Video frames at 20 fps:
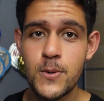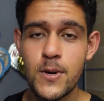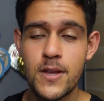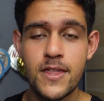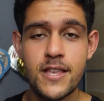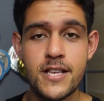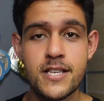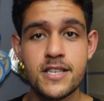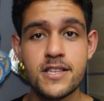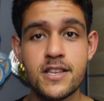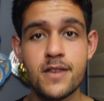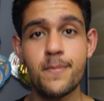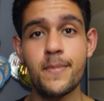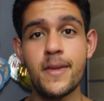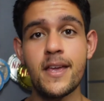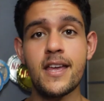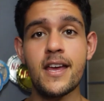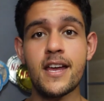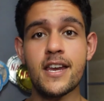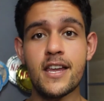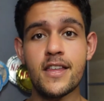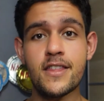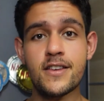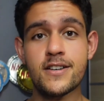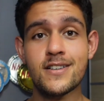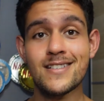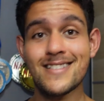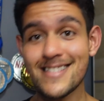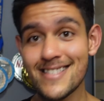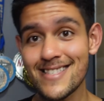and this is going to be
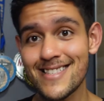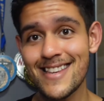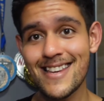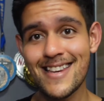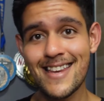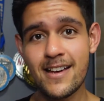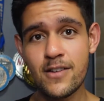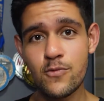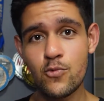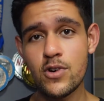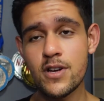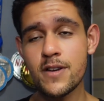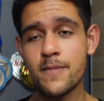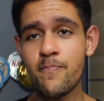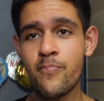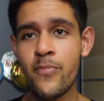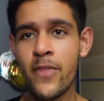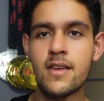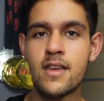another sit down one.